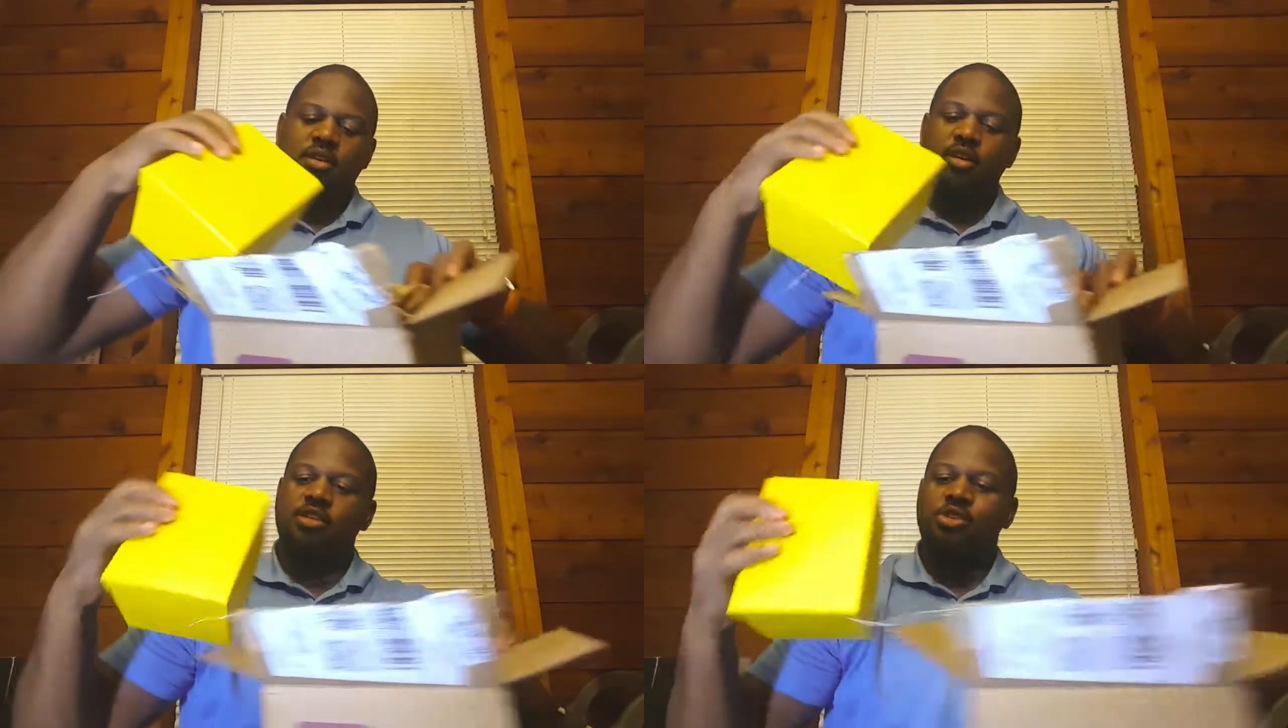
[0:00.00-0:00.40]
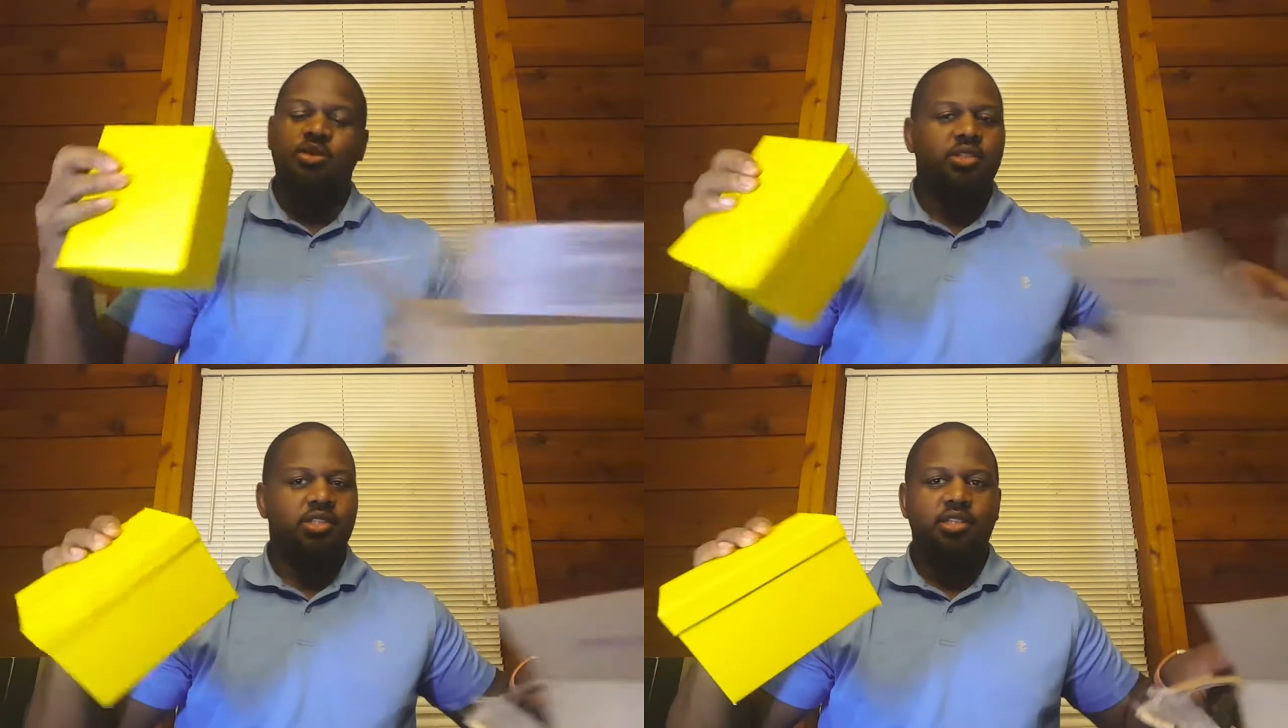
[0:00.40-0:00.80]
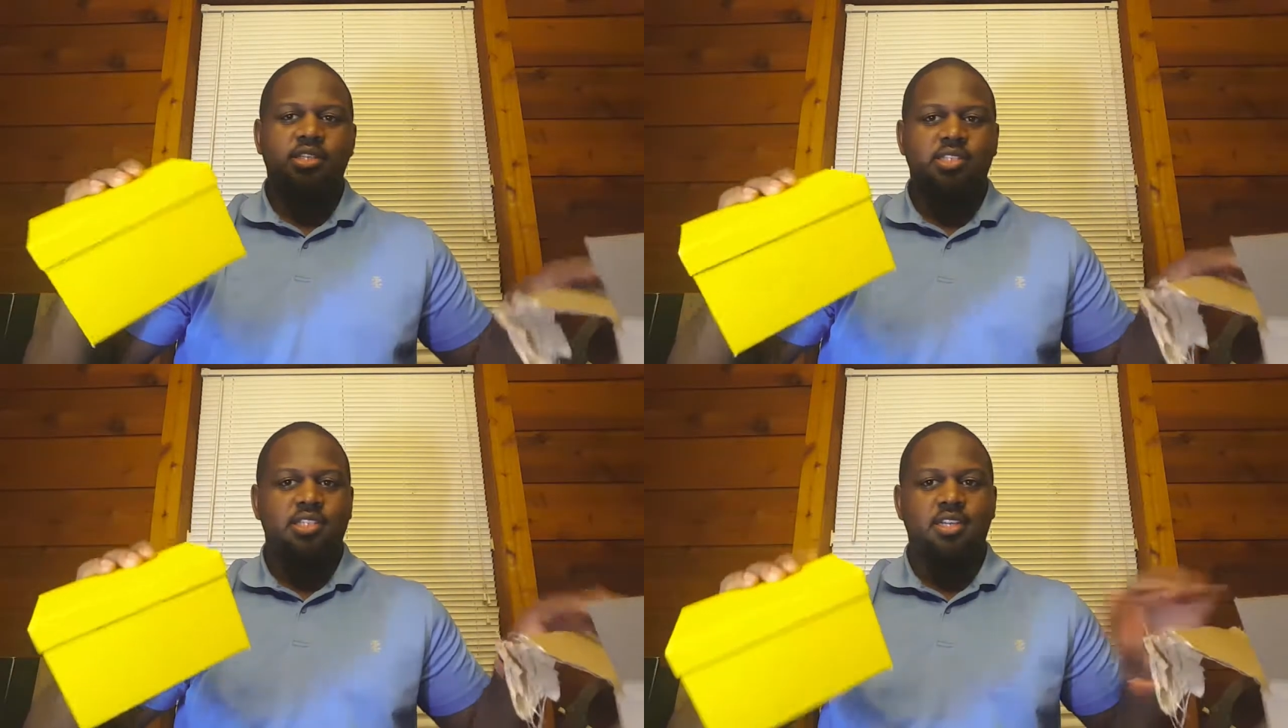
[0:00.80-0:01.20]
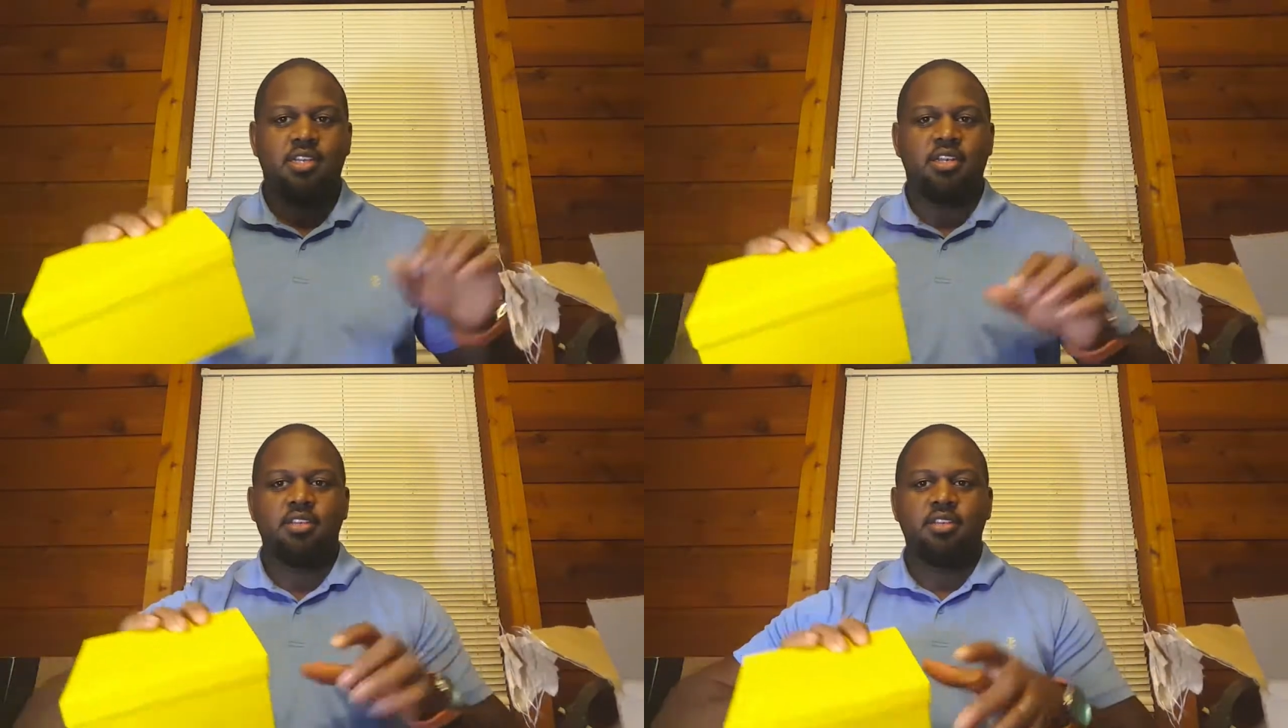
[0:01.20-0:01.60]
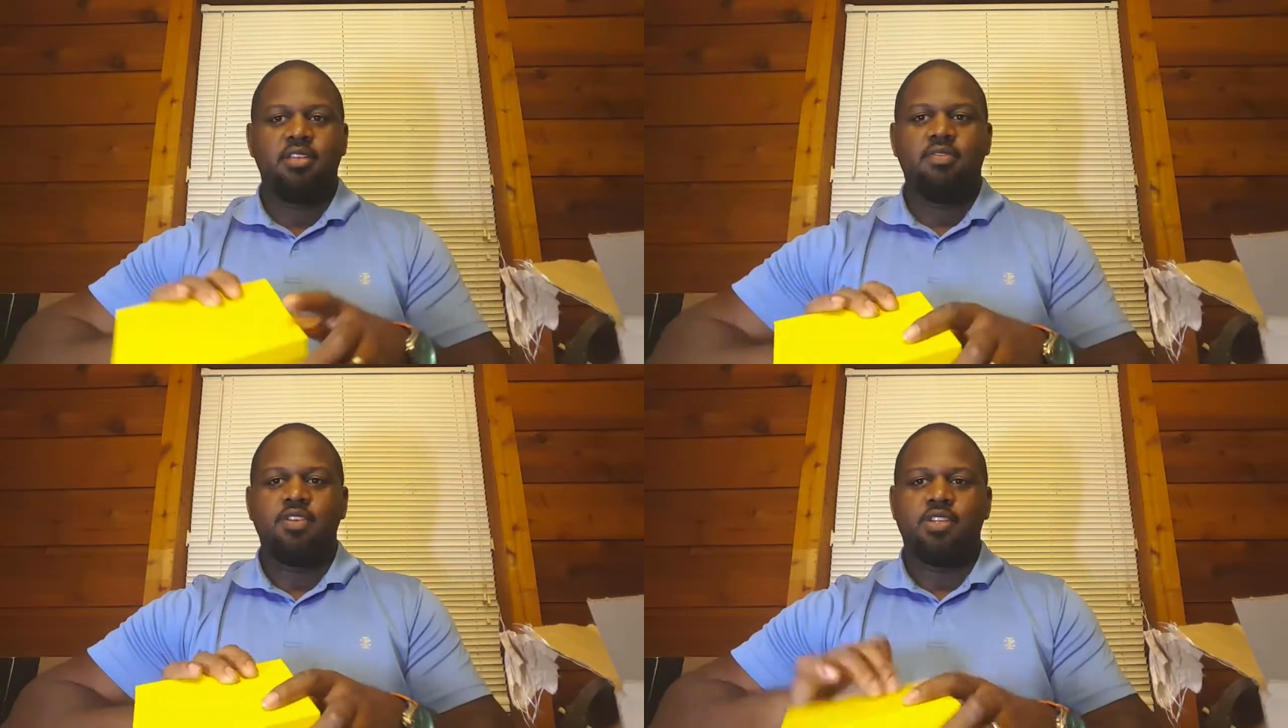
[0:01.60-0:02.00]
As you can see, it's another
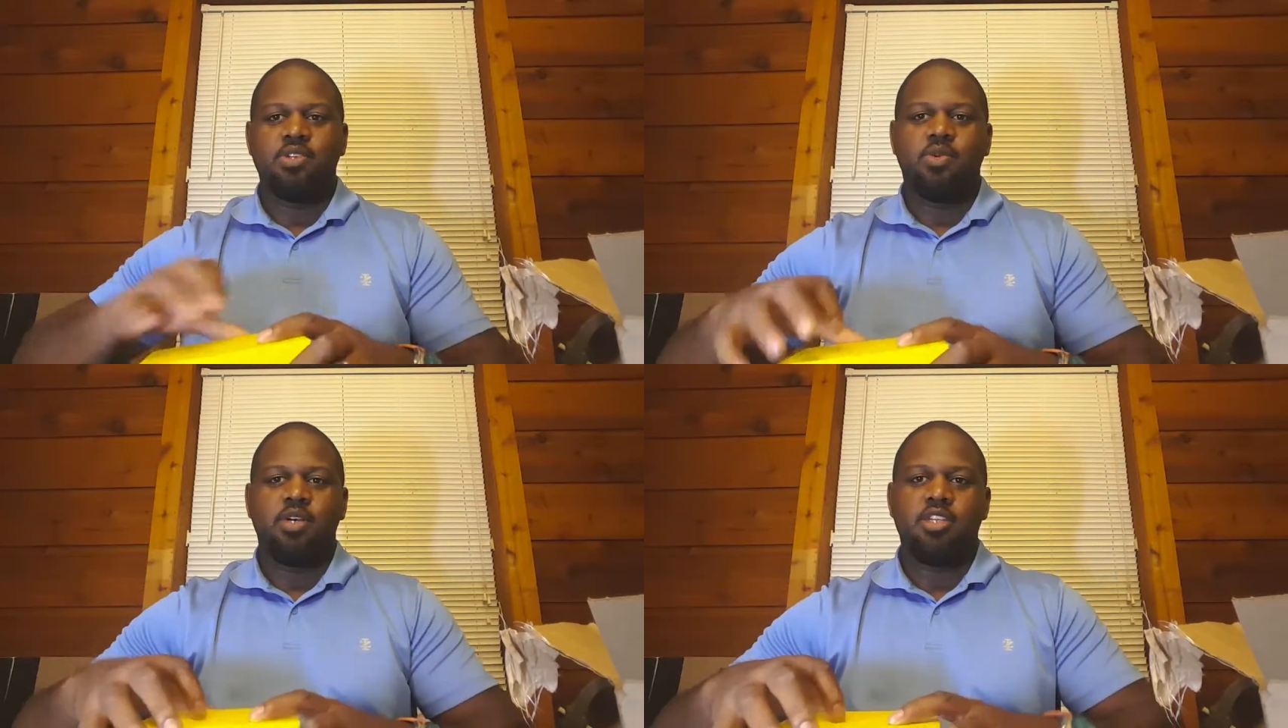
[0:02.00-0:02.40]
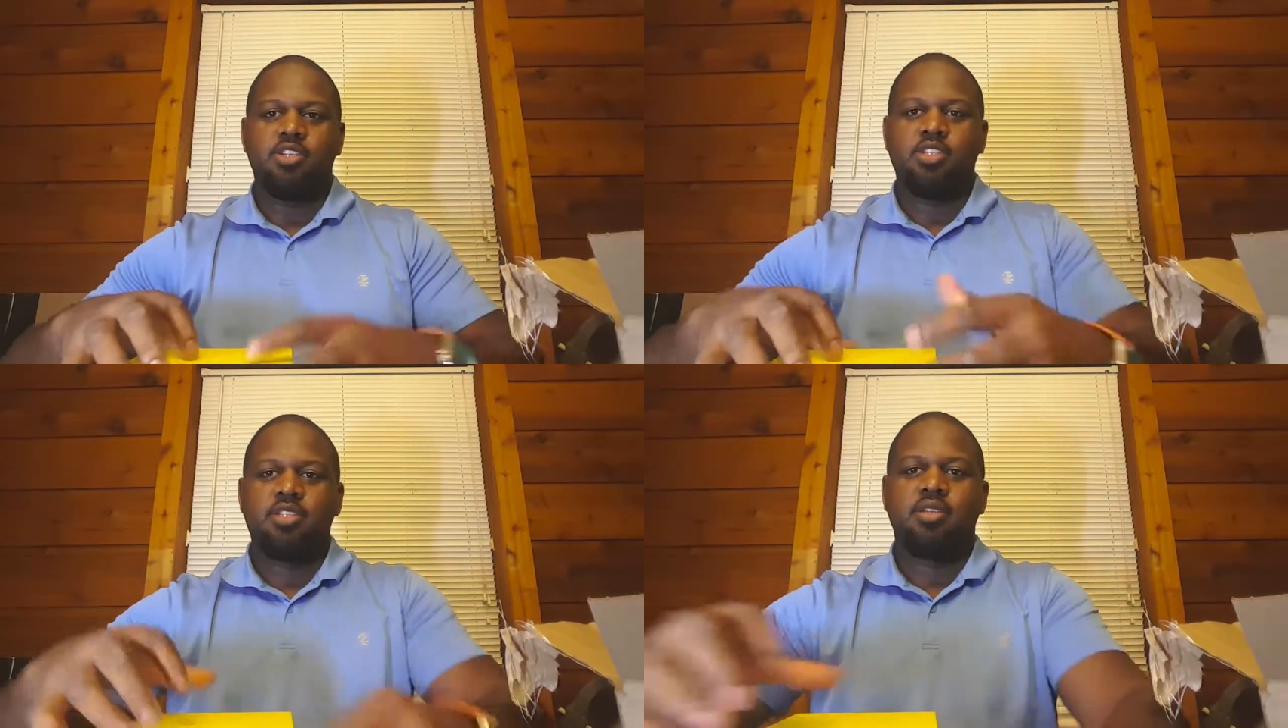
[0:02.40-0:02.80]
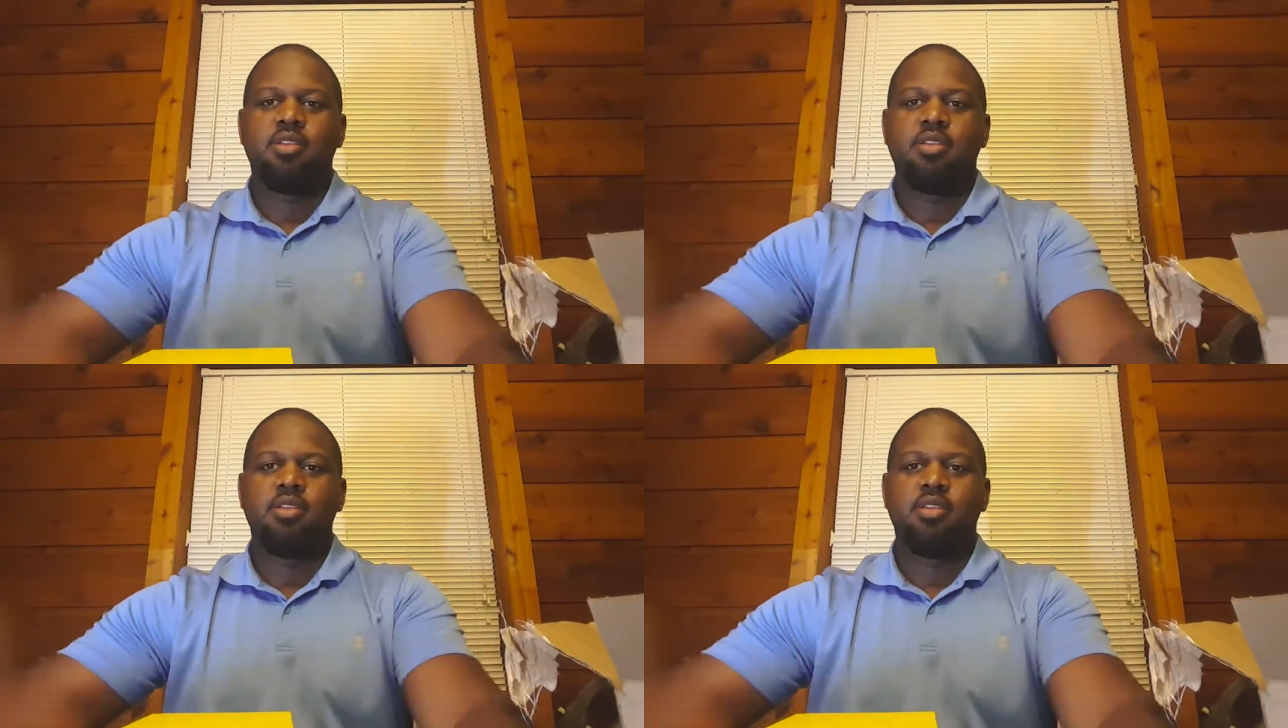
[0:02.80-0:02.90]
Invicta watch.